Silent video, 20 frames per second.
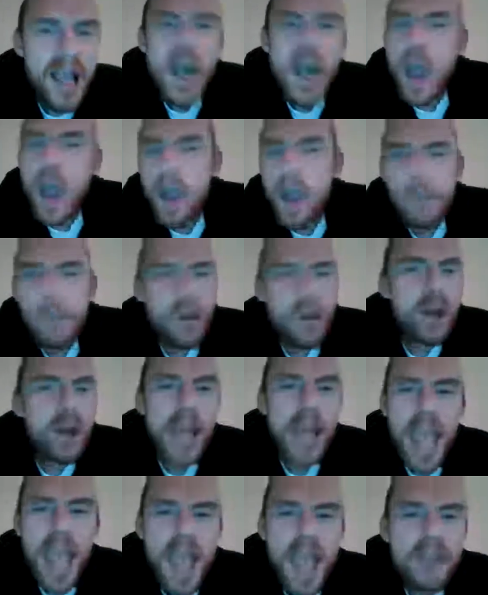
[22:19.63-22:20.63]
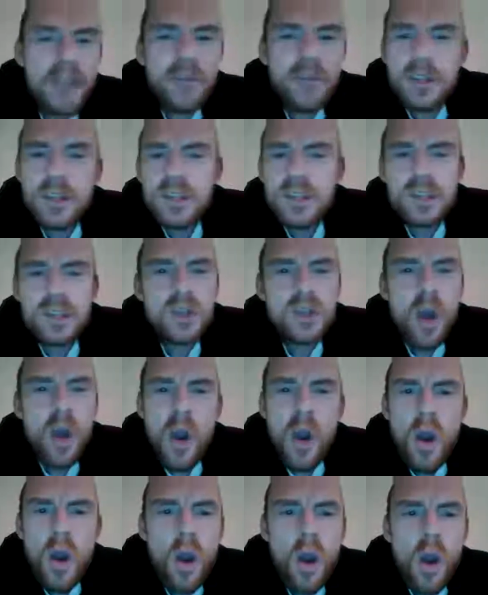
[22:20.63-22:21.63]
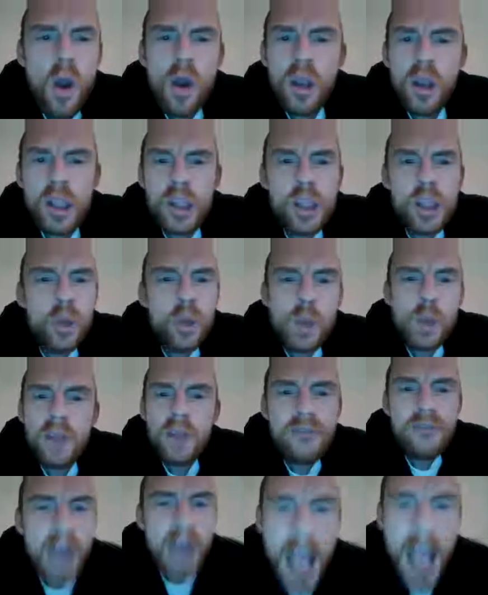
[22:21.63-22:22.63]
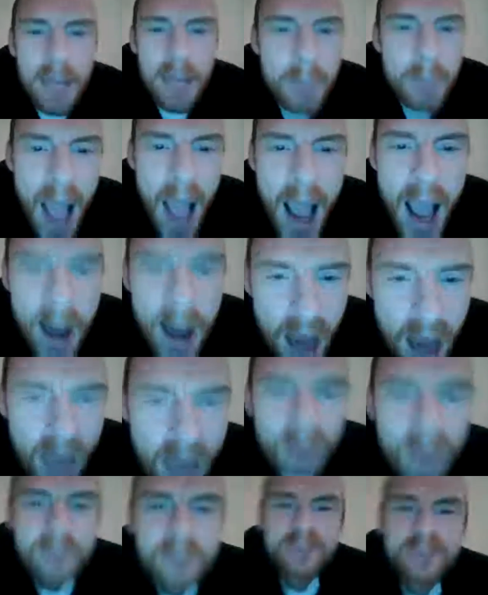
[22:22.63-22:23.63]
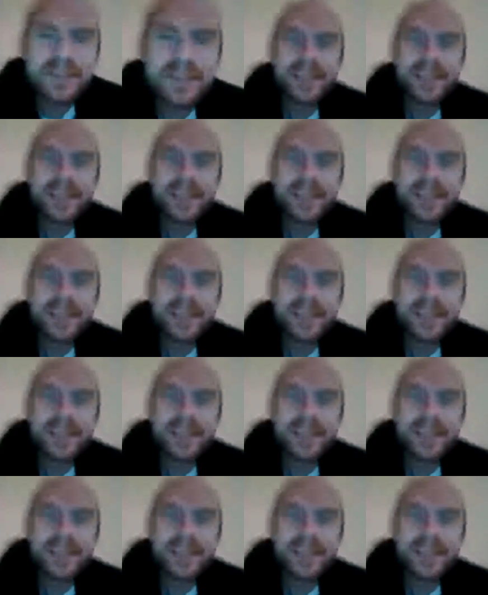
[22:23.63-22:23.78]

upon heaven's door you will find my love.